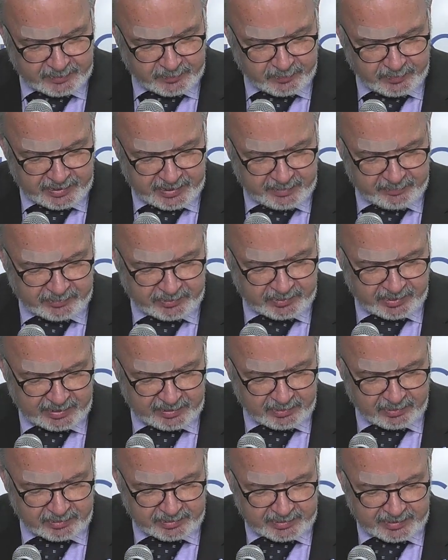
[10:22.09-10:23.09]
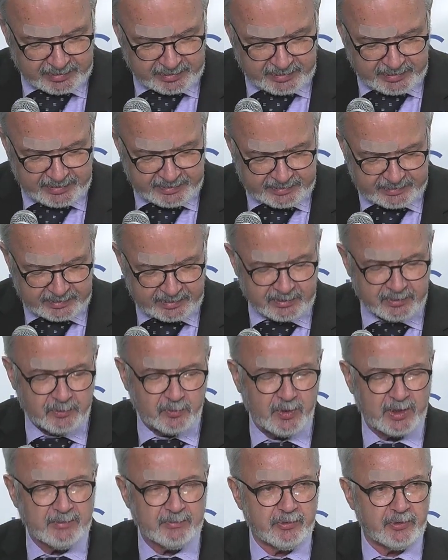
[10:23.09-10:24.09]
we aim to unlock at least
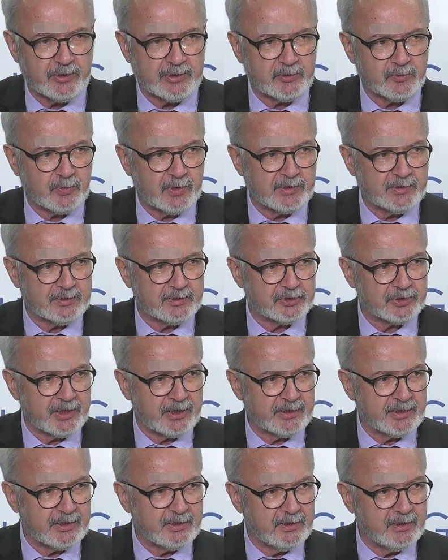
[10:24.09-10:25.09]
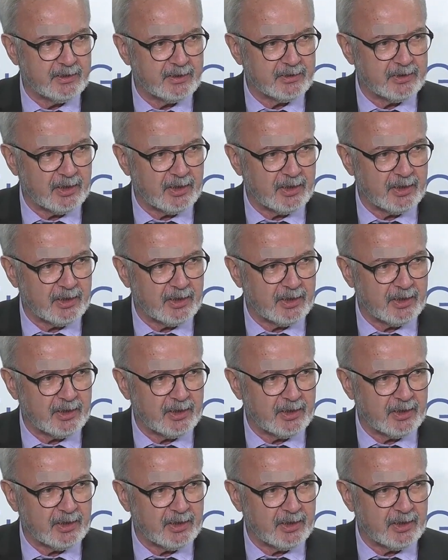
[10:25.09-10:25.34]
$1.1 trillion